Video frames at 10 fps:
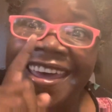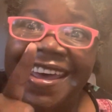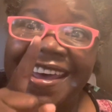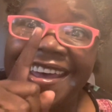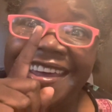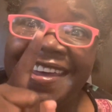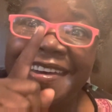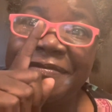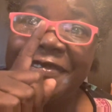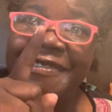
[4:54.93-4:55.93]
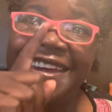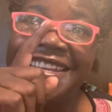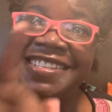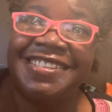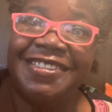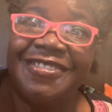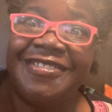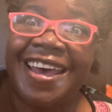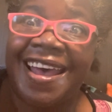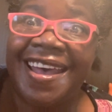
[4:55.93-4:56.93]
I am going to,
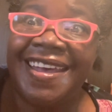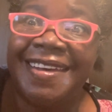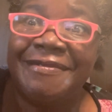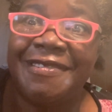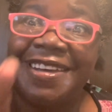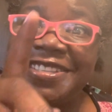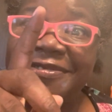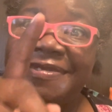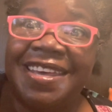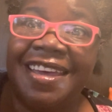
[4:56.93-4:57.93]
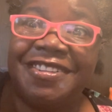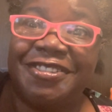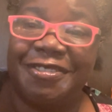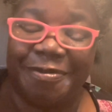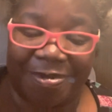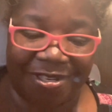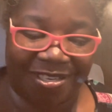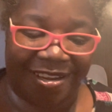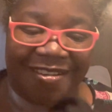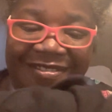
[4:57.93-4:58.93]
I am going to get you,
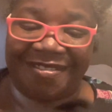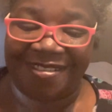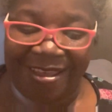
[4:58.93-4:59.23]
Rochelle.